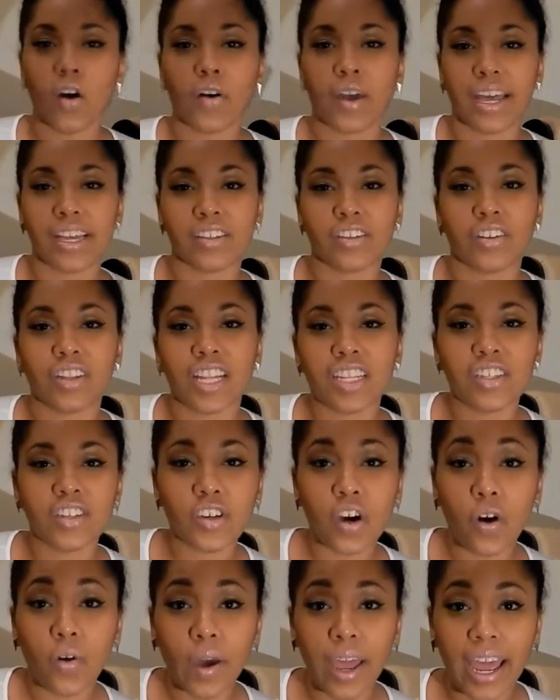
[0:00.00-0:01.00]
Okay, so let's
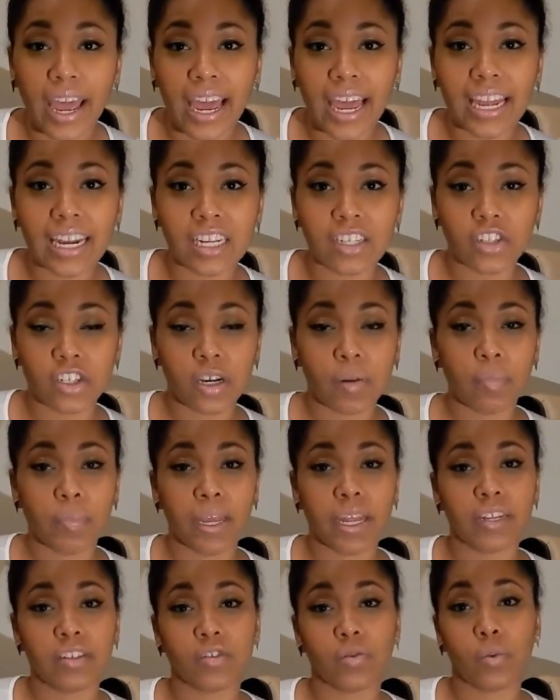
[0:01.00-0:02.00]
go ahead and jump
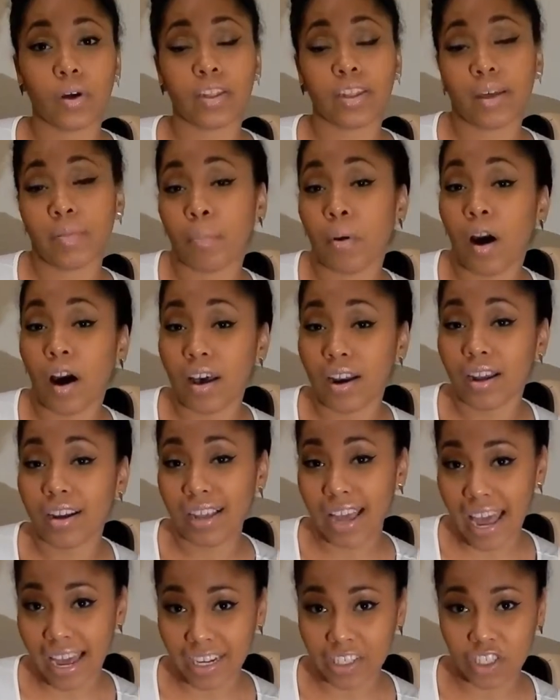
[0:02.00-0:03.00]
into what the
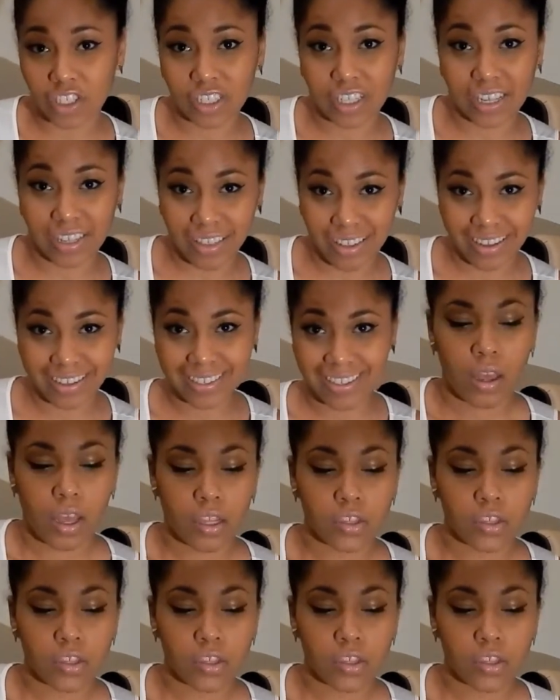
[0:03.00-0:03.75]
product actually looks like.